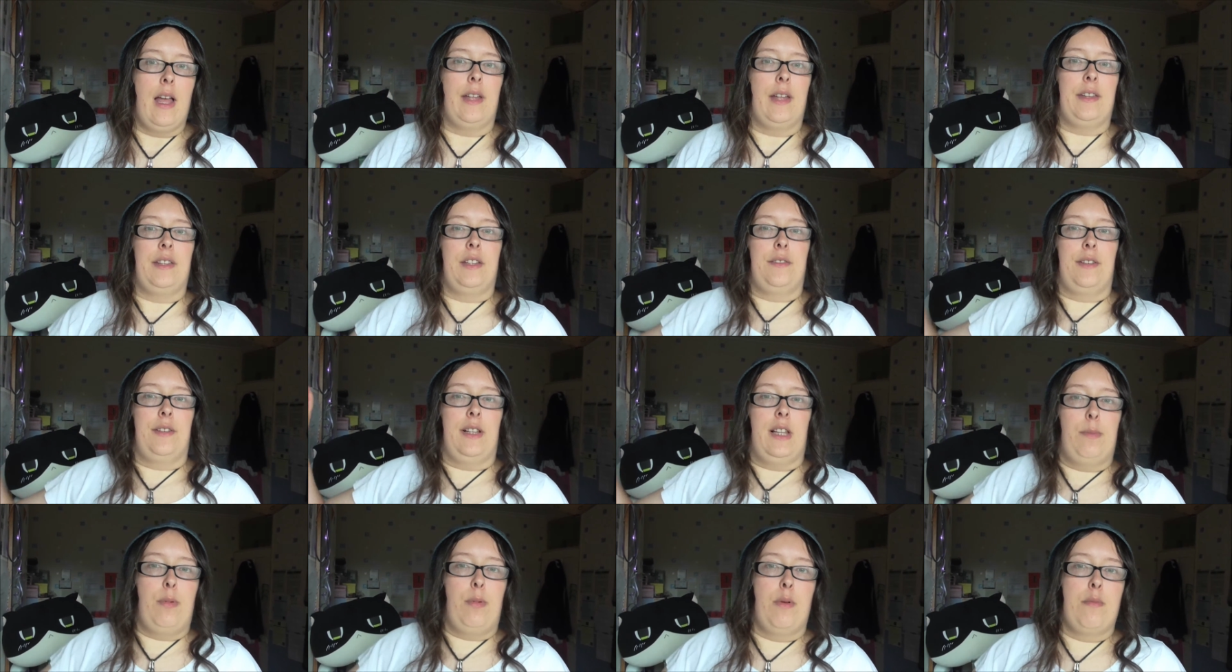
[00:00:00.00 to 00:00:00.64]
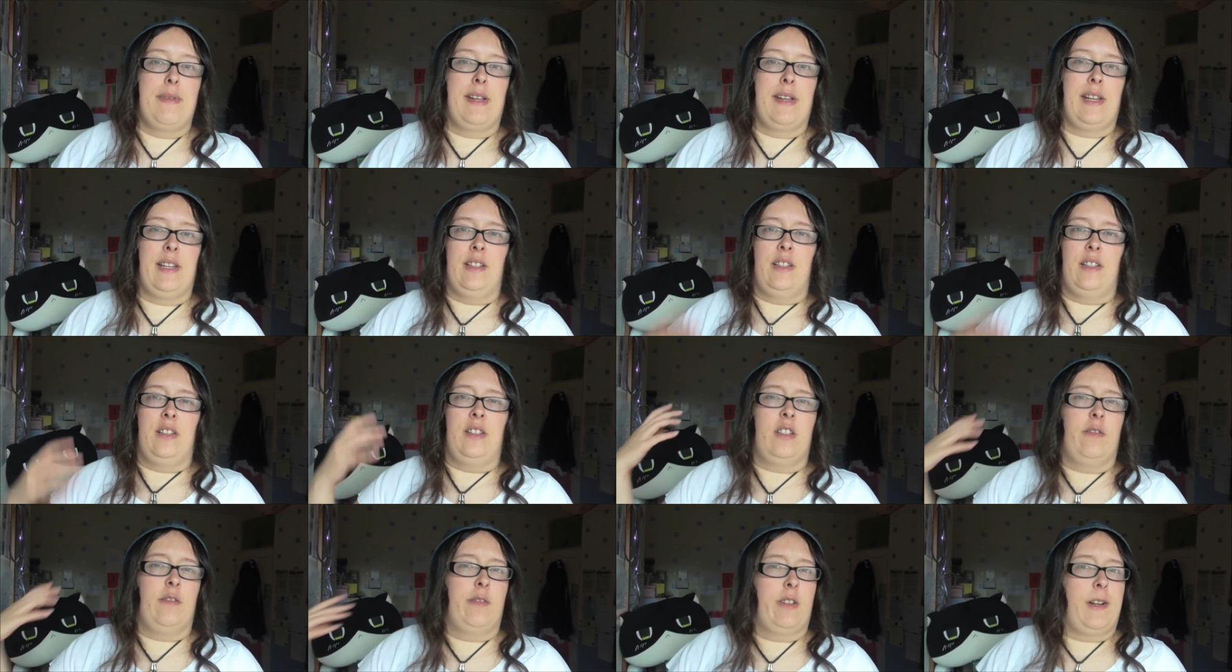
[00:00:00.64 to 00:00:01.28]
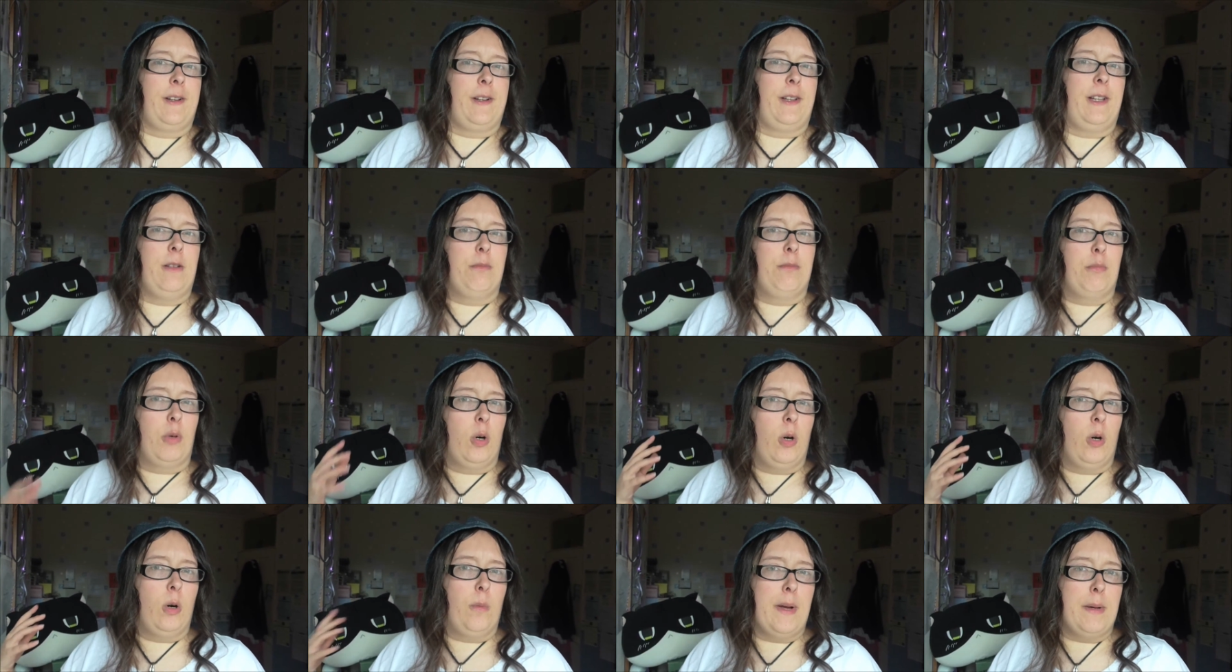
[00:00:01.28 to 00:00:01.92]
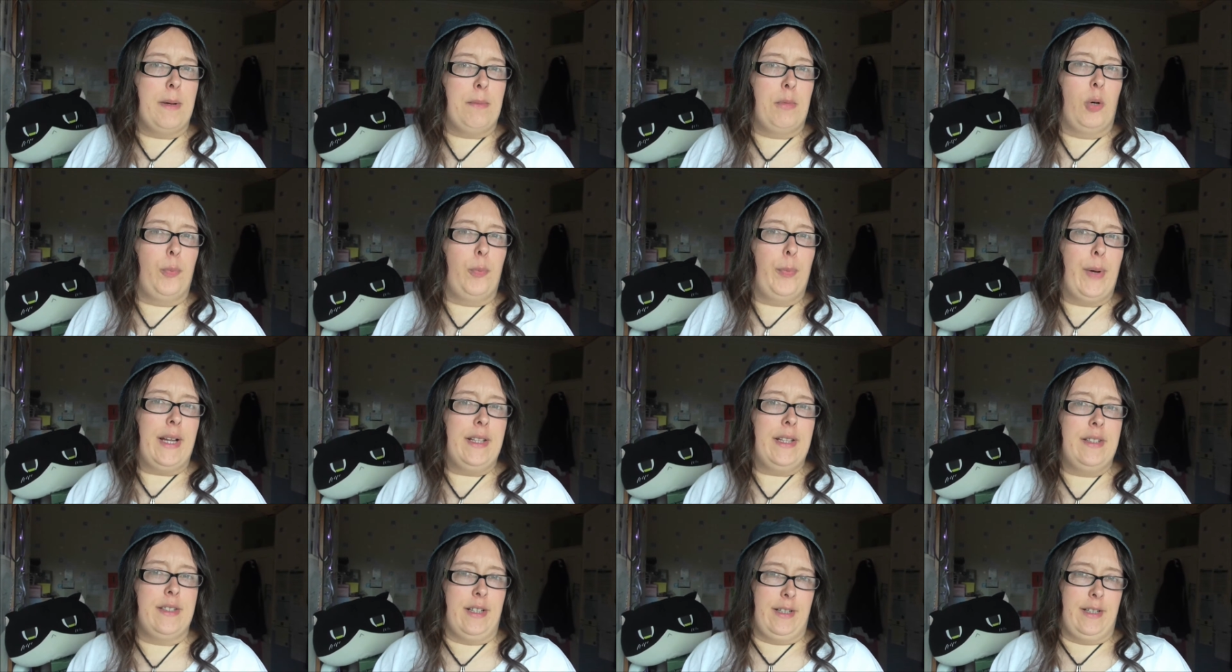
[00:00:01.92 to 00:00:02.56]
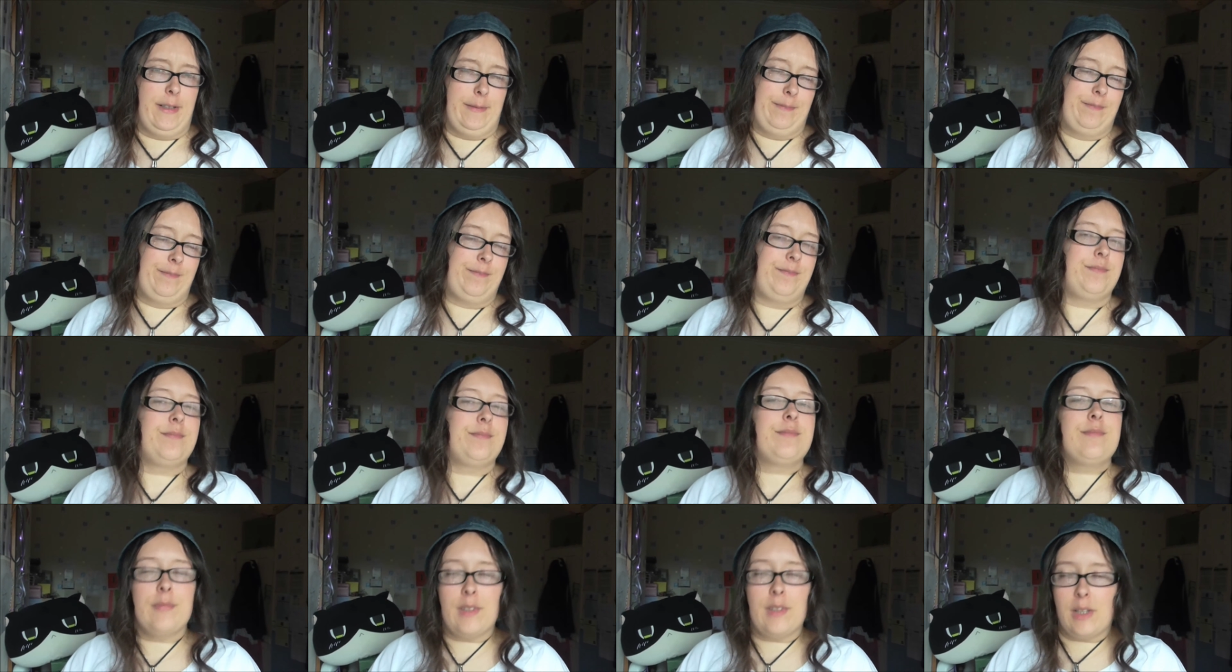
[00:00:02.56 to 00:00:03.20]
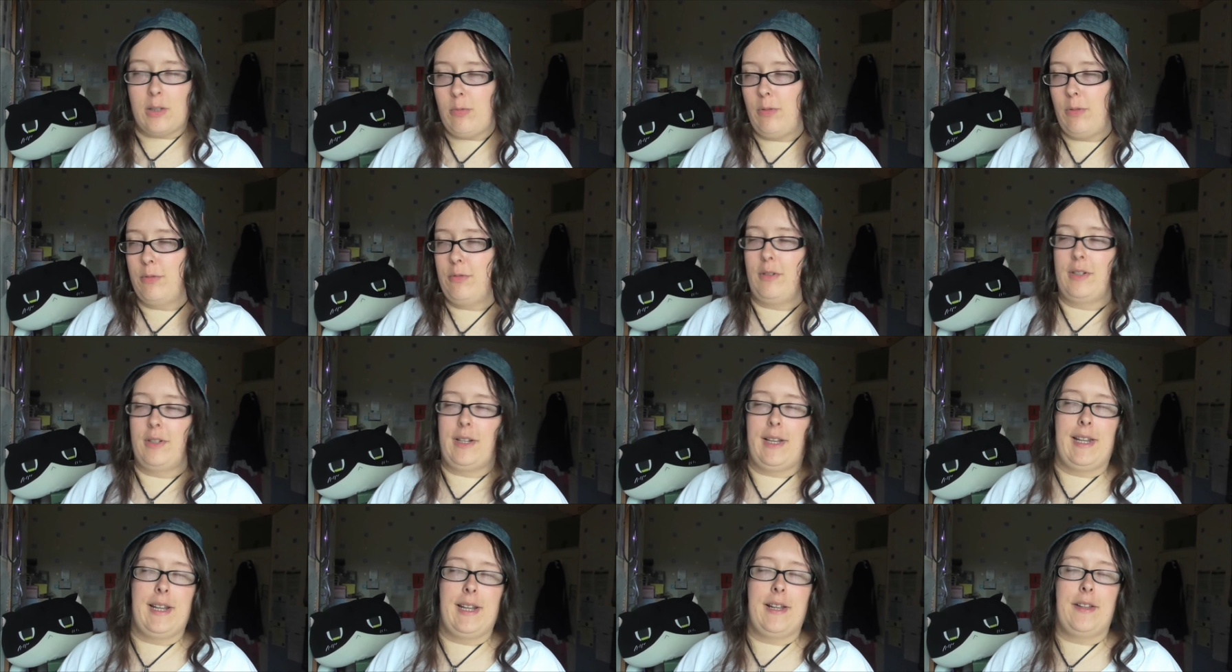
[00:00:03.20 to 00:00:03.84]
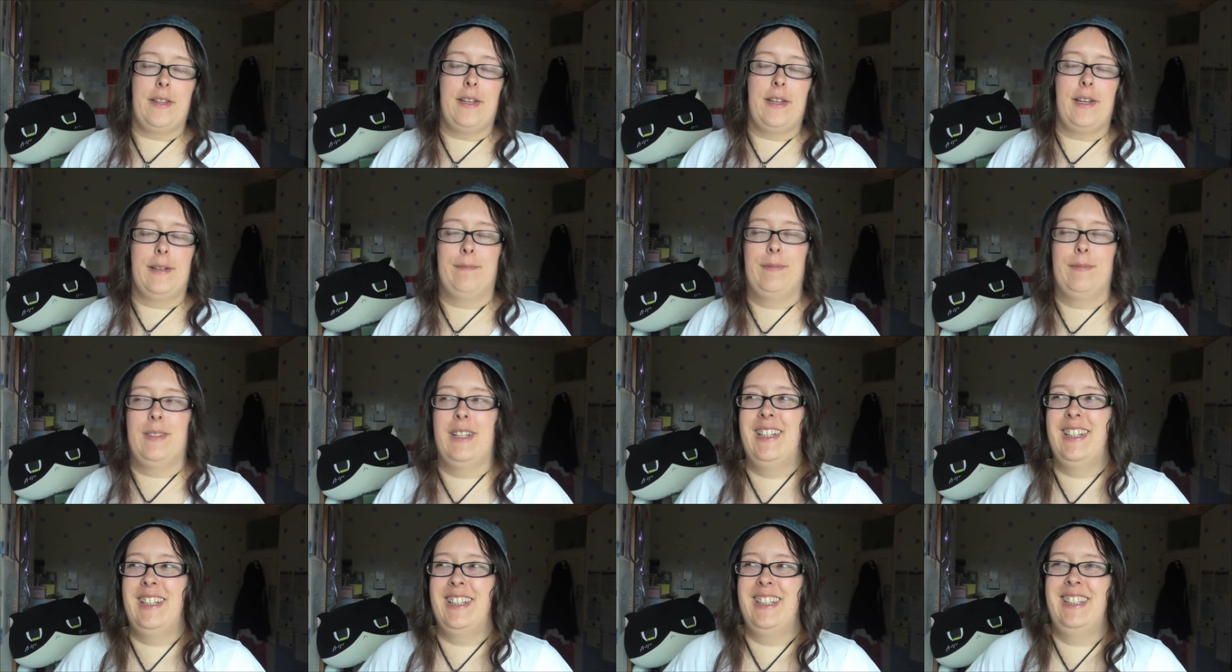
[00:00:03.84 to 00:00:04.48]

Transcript: and developing them into something a bit more better. That's what I'm trying to get out there.